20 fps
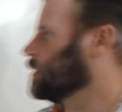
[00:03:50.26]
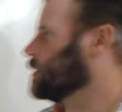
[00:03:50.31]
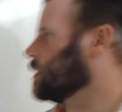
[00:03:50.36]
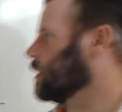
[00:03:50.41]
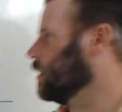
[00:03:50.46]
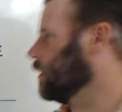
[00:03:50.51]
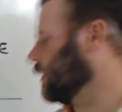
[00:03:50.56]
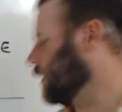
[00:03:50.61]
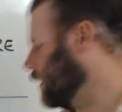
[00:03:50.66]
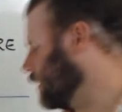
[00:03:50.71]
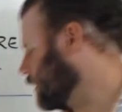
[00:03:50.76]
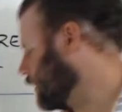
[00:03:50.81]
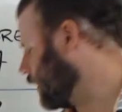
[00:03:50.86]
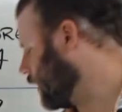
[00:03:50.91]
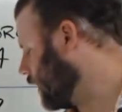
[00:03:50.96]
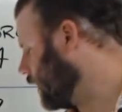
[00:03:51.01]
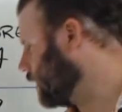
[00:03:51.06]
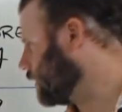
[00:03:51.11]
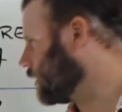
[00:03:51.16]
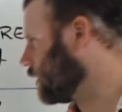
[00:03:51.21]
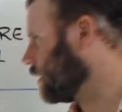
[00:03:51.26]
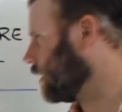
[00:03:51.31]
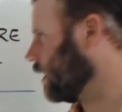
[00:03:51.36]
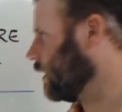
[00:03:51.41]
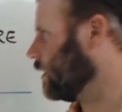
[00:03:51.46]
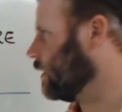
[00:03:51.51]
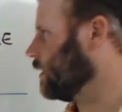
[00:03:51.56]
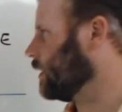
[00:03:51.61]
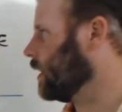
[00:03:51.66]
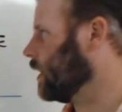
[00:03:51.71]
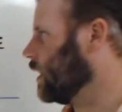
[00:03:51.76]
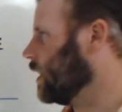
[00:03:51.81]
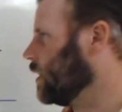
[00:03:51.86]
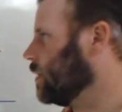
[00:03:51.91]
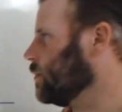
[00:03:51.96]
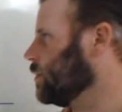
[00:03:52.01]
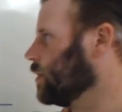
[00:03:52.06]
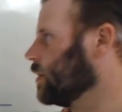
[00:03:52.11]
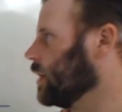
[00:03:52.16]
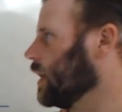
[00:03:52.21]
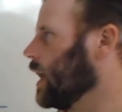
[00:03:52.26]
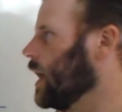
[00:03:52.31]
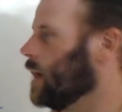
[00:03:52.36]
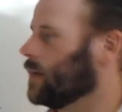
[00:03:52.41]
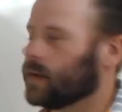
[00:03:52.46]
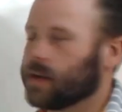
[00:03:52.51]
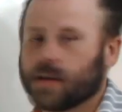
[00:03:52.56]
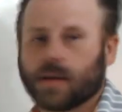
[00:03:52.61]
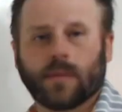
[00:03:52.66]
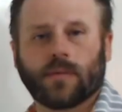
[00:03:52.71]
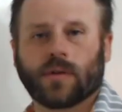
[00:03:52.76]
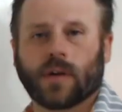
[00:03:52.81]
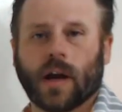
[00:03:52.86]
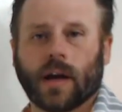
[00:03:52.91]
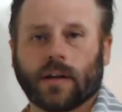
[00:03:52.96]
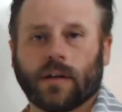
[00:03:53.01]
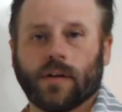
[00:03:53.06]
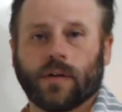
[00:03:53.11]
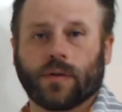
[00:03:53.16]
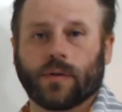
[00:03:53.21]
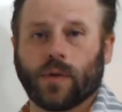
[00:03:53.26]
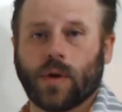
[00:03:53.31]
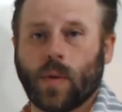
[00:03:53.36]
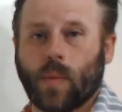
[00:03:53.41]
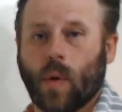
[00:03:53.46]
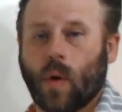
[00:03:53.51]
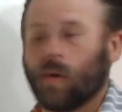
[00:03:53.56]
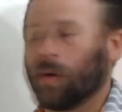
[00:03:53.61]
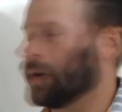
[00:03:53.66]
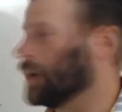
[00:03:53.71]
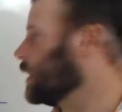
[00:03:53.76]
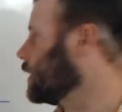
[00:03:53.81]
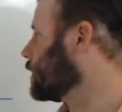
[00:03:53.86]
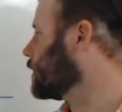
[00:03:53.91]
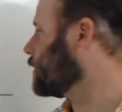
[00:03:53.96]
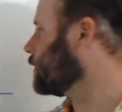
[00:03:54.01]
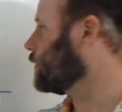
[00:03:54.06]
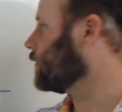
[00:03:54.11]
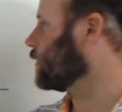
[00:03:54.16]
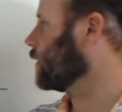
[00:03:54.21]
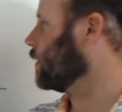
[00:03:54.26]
So in this case, at the end of the game, you're going to have to subtract your 3 points